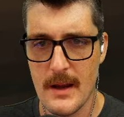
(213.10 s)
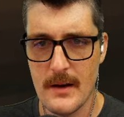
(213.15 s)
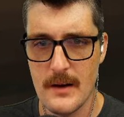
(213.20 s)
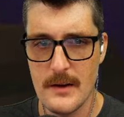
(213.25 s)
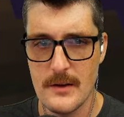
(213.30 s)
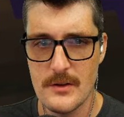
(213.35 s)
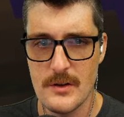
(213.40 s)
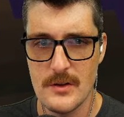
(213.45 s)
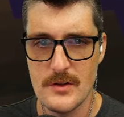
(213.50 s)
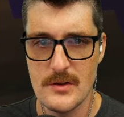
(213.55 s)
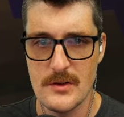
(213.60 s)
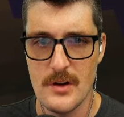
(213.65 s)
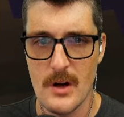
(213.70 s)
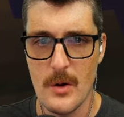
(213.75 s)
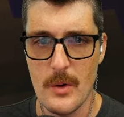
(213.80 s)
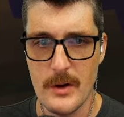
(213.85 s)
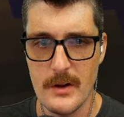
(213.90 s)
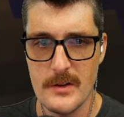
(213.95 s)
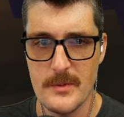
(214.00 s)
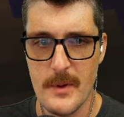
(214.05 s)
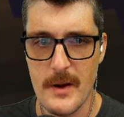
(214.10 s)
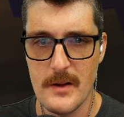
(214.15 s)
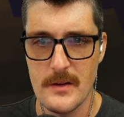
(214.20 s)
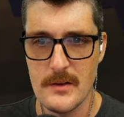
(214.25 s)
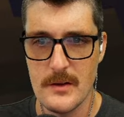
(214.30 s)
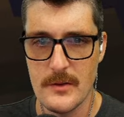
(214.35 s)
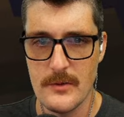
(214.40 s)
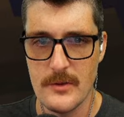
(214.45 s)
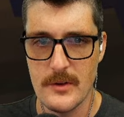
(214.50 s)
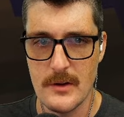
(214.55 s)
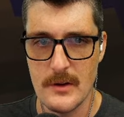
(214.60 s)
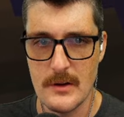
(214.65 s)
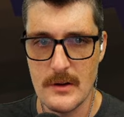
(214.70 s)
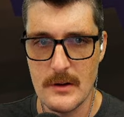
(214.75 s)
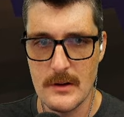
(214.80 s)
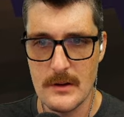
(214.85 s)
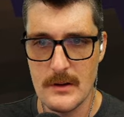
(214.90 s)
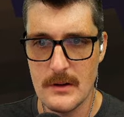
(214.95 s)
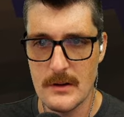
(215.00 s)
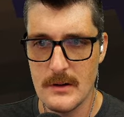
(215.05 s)
it's just so expensive to
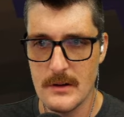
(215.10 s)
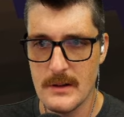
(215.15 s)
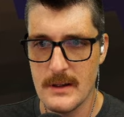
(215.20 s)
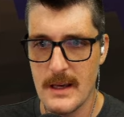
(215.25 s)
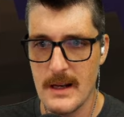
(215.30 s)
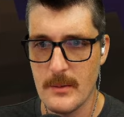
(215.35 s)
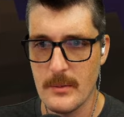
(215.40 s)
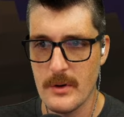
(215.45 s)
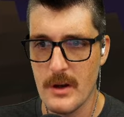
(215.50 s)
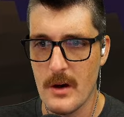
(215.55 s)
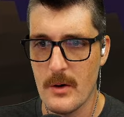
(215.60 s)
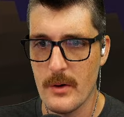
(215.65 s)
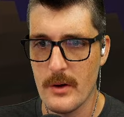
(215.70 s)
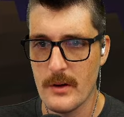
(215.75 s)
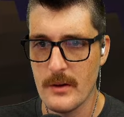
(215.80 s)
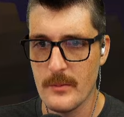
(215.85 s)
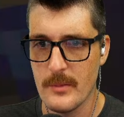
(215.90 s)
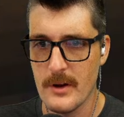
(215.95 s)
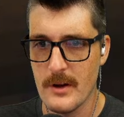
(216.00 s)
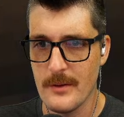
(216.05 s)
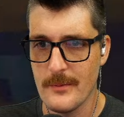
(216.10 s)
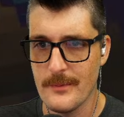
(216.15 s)
get them going, but